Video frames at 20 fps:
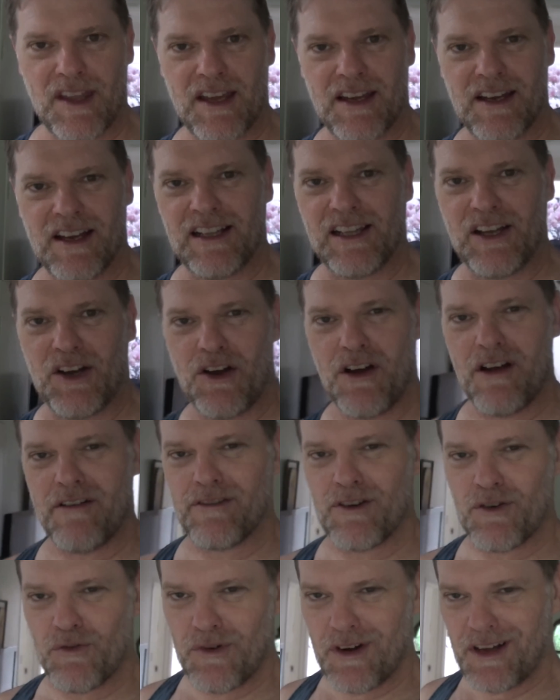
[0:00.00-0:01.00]
Hello
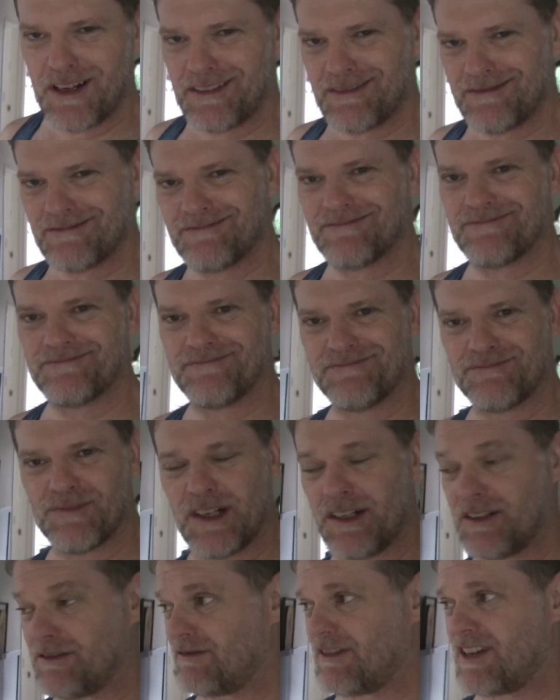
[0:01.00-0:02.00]
everyone.
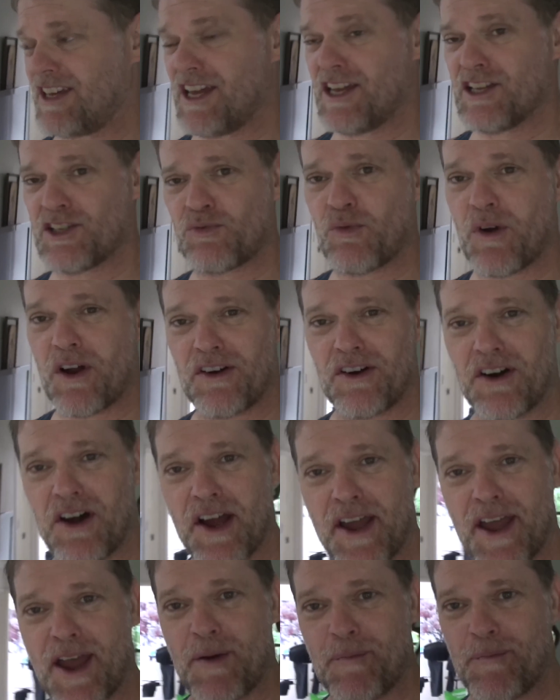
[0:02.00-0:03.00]
Well, guess where
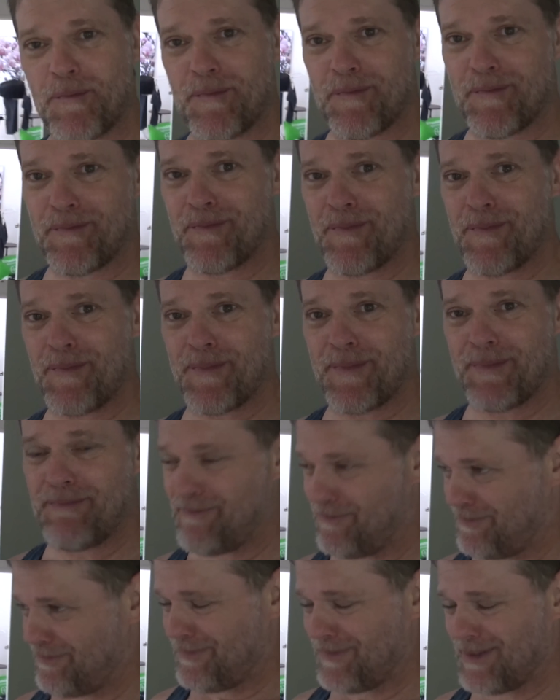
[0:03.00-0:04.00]
I am?
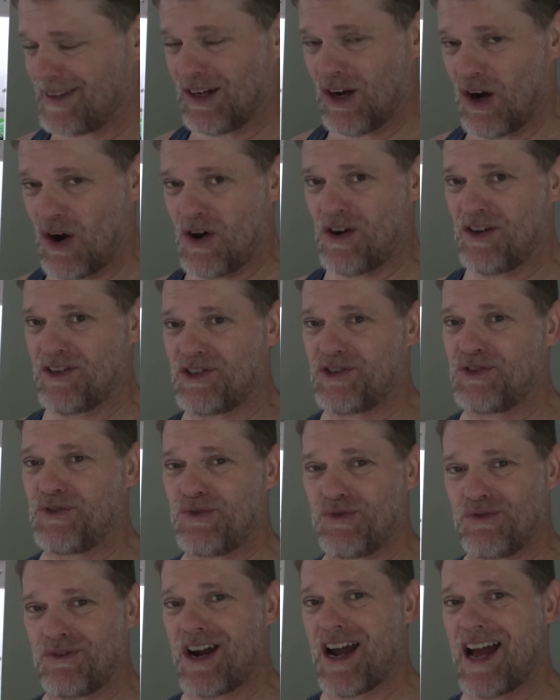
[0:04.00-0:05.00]

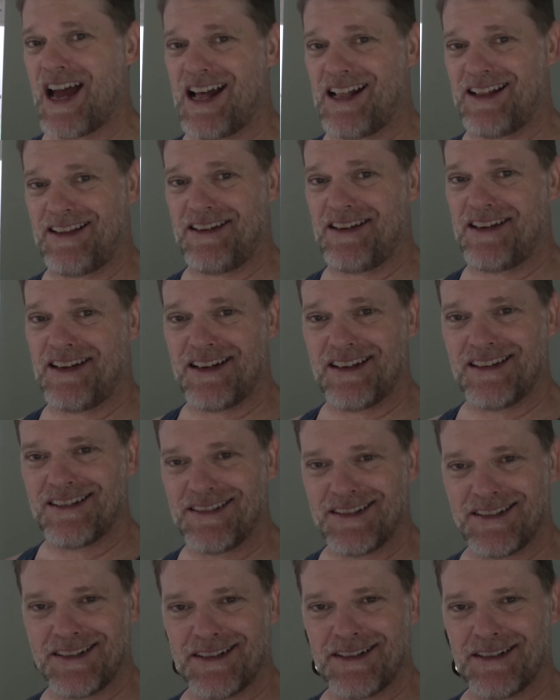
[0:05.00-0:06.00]
Australia.
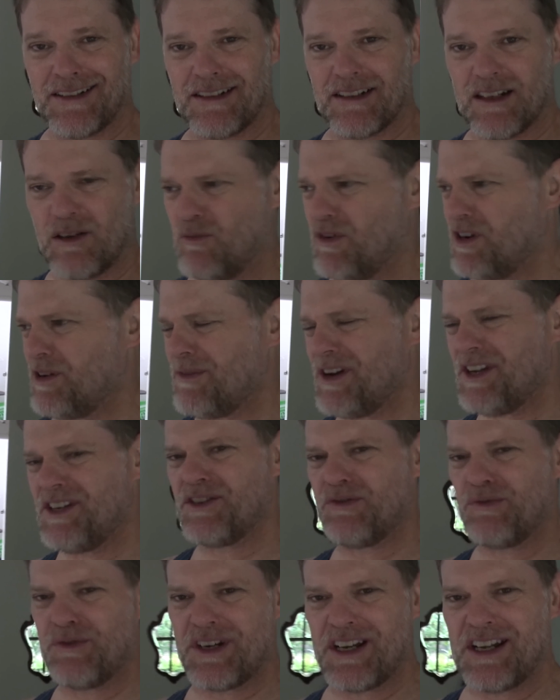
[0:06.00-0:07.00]
And what am I
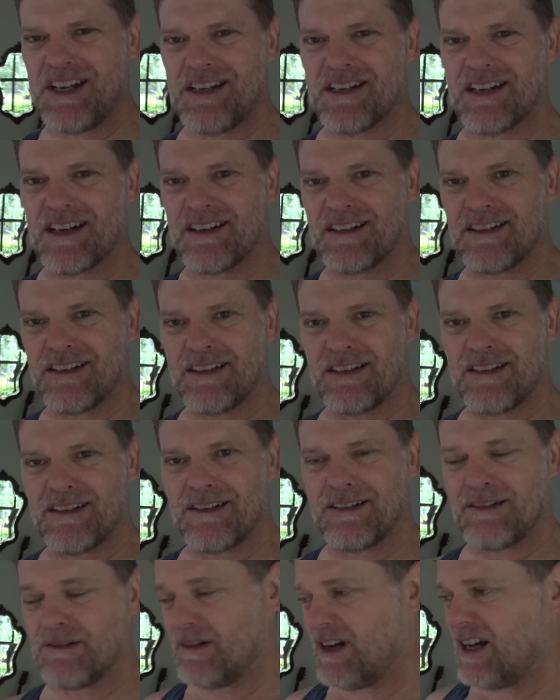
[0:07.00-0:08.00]
doing here?
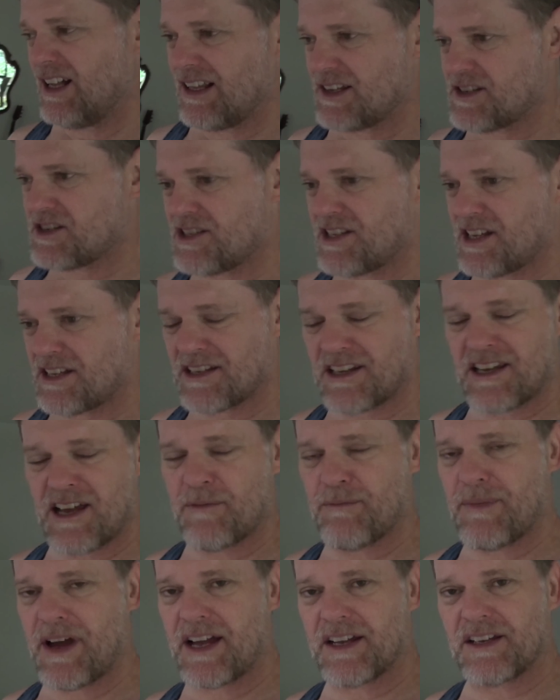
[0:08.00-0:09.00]
Well, I just had to
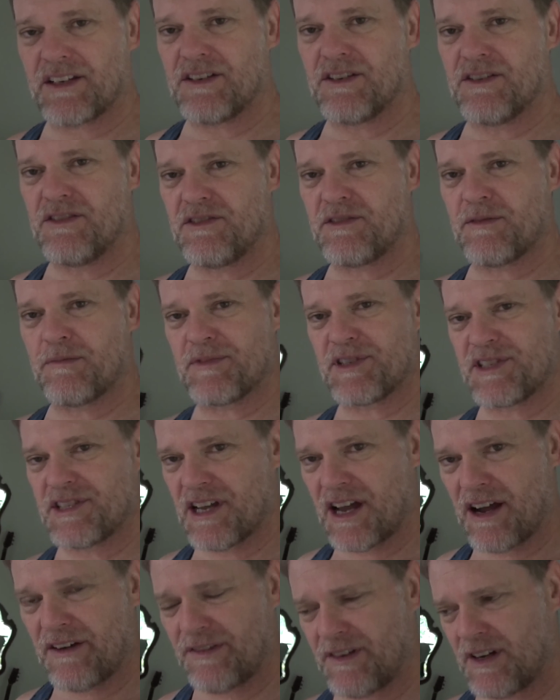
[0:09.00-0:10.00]
come back and do some
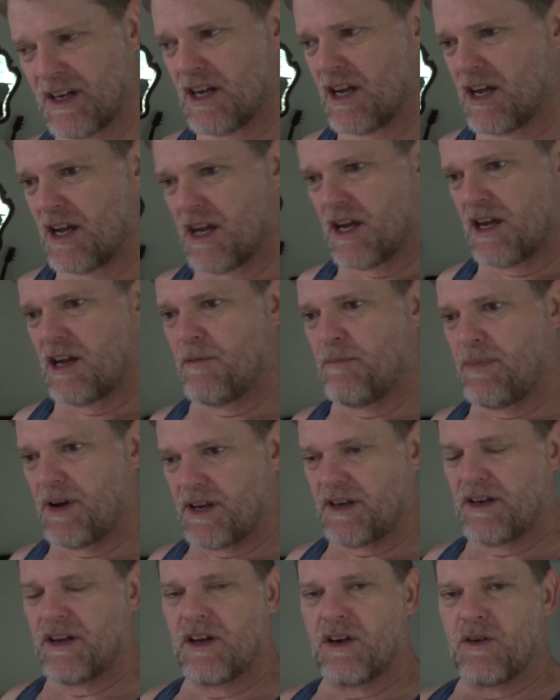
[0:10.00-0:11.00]
stuff.
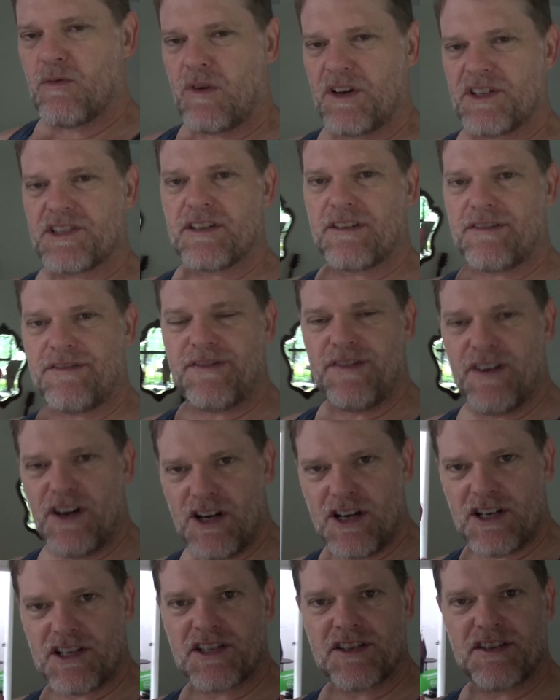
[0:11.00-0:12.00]
But what's the
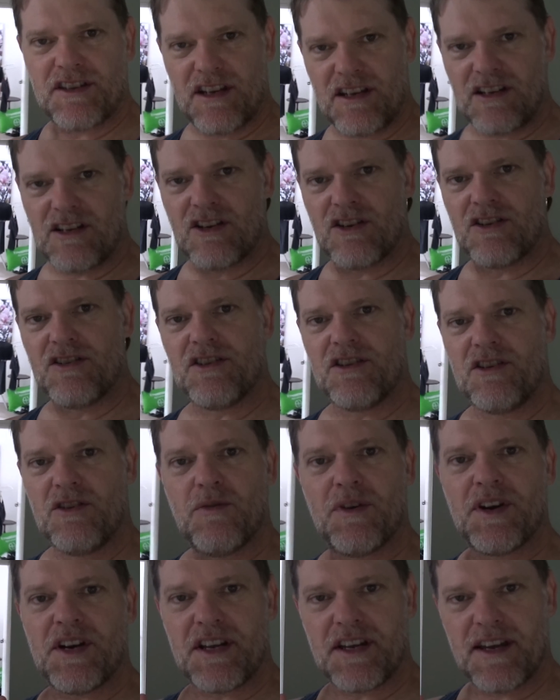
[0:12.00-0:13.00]
first thing you do
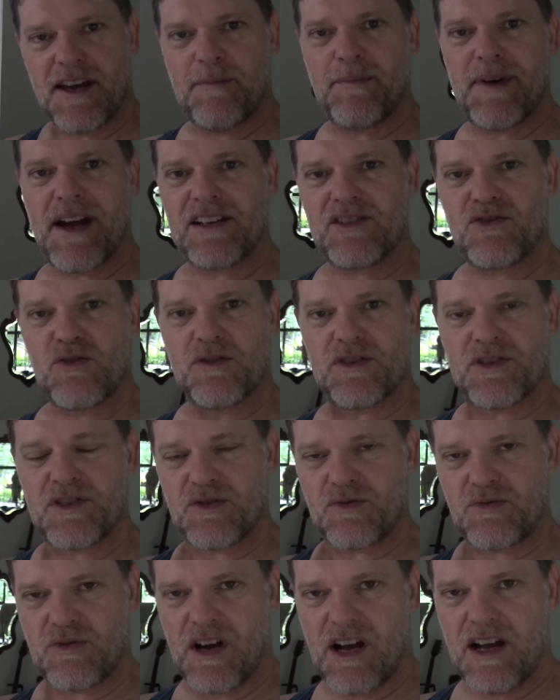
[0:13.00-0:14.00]
when you get back to
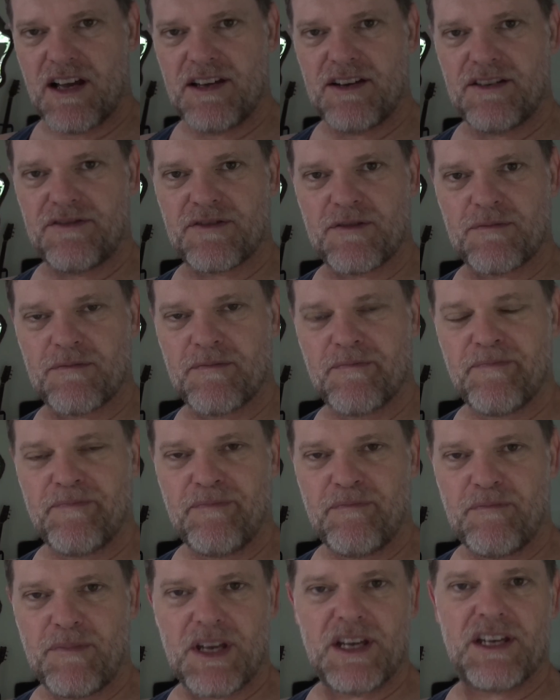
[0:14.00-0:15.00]
Australia from
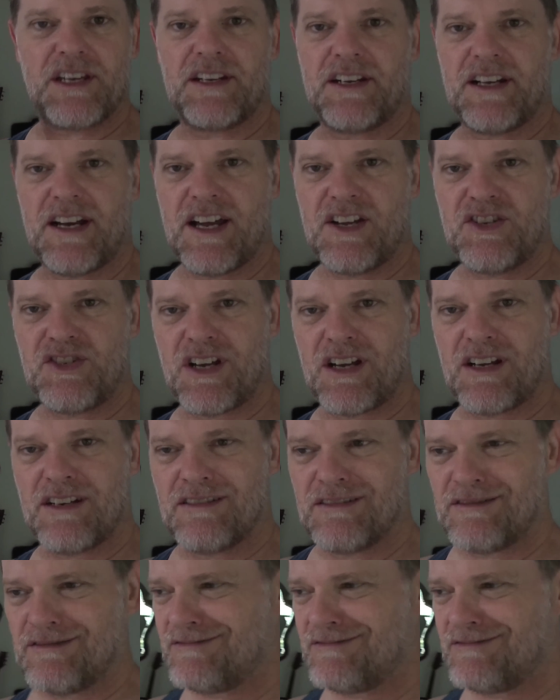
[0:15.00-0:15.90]
being in Asia?